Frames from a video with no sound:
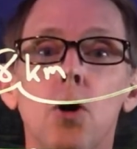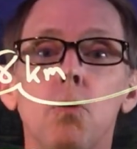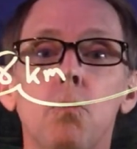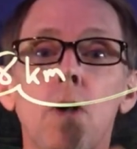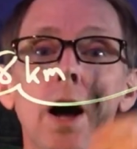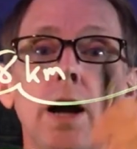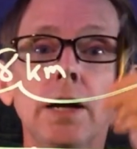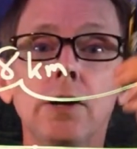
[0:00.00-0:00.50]
a
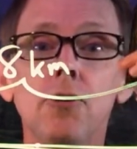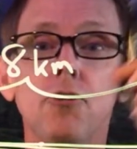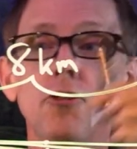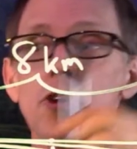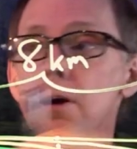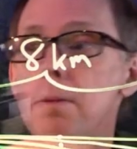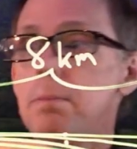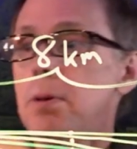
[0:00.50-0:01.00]
rocket
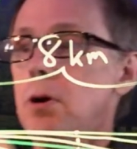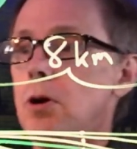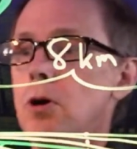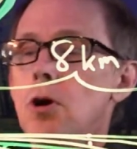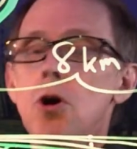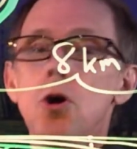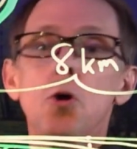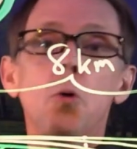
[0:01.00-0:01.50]
ship,
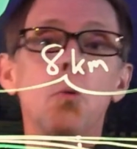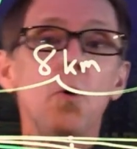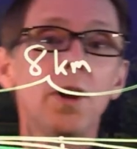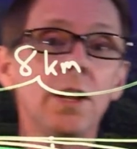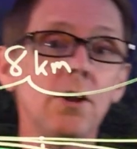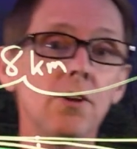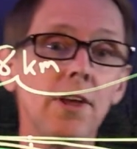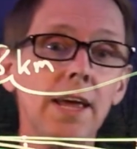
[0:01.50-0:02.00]
when
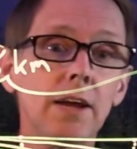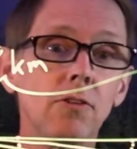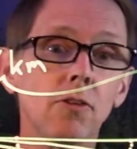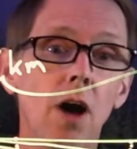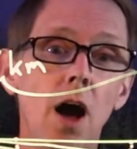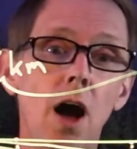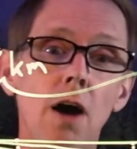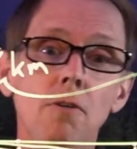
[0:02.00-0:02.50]
it takes
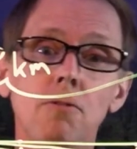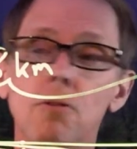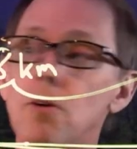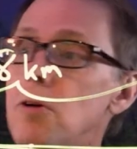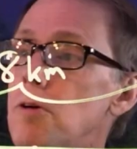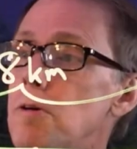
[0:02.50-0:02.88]
off,